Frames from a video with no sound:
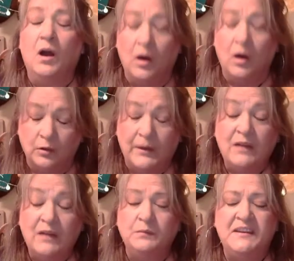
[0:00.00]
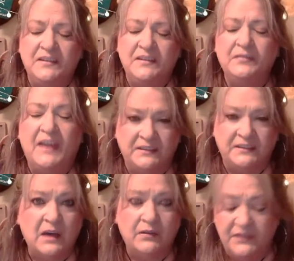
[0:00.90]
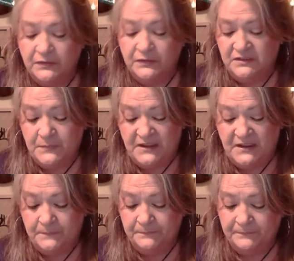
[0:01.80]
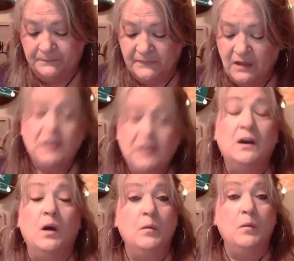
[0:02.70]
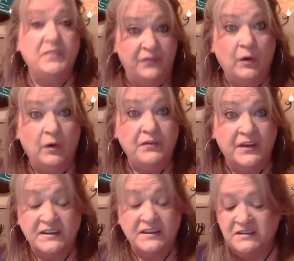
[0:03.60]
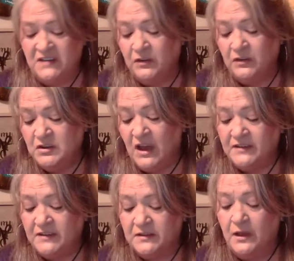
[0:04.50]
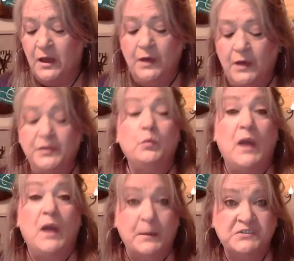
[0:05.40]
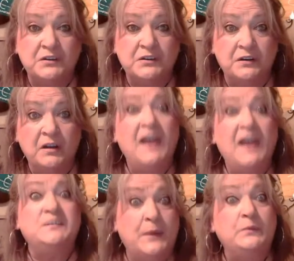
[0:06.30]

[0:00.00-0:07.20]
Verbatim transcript: all around me, that's how it feels to me. Oh, and before I forget to tell you guys, the rapture has been